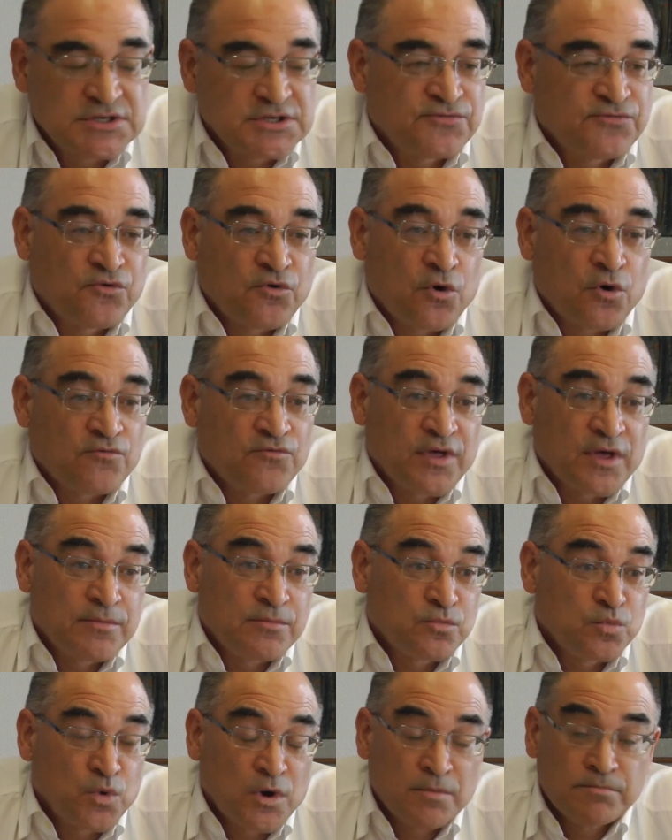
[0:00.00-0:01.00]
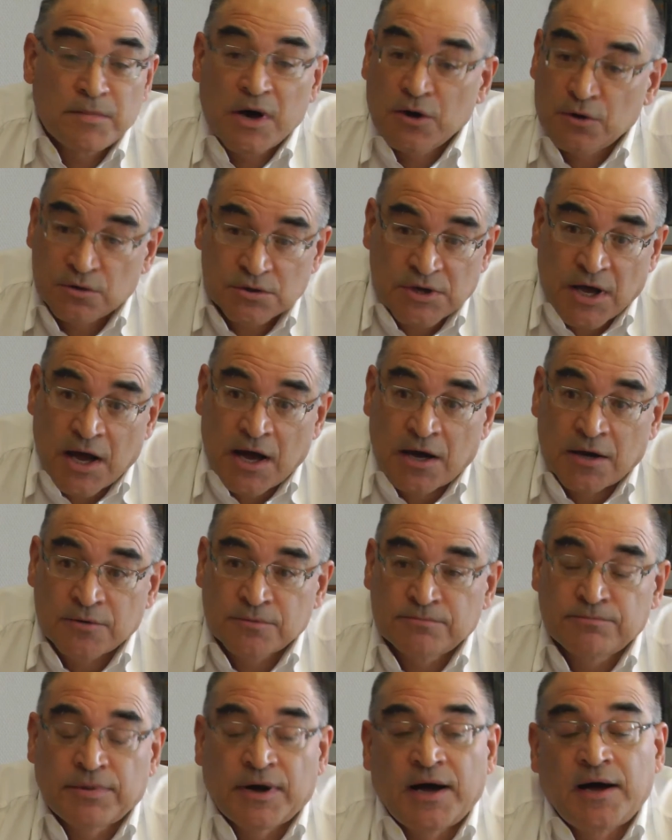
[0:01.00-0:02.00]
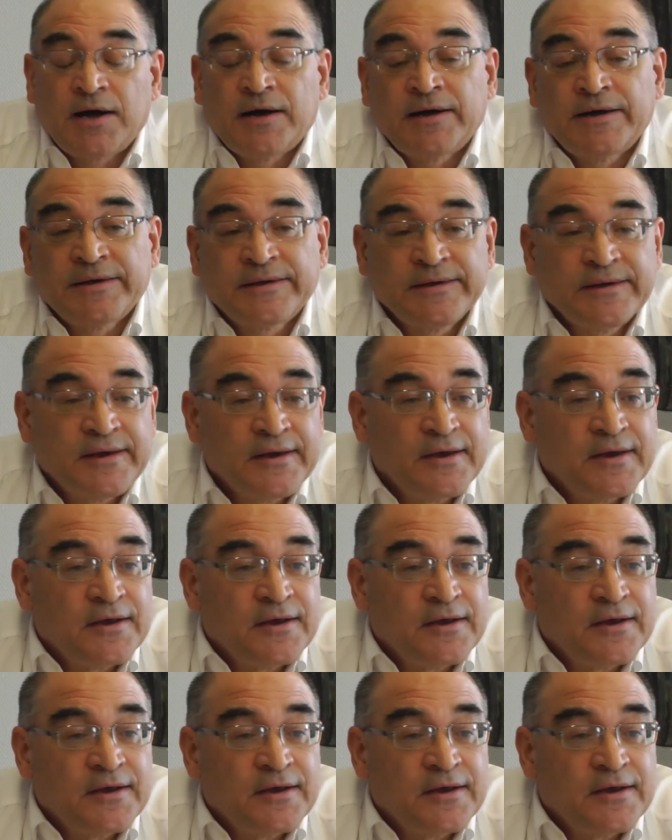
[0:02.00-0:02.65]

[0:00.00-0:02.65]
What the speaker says: 34 of them were mowed down by